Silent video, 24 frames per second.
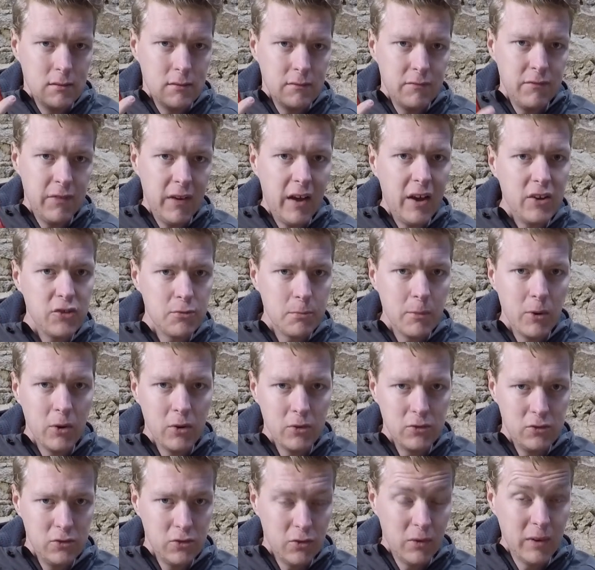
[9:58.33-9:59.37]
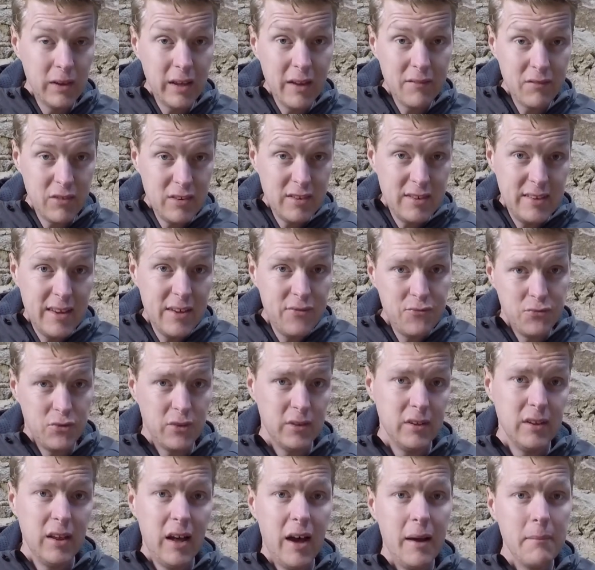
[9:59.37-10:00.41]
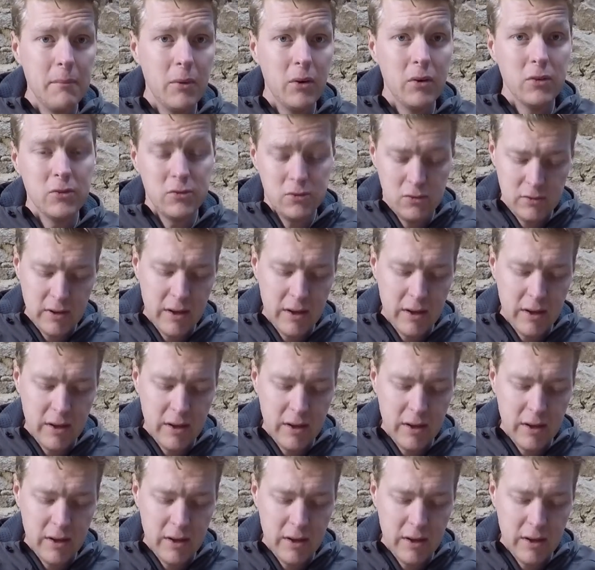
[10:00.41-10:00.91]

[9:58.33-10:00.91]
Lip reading: flash modes, or 11 different light modes.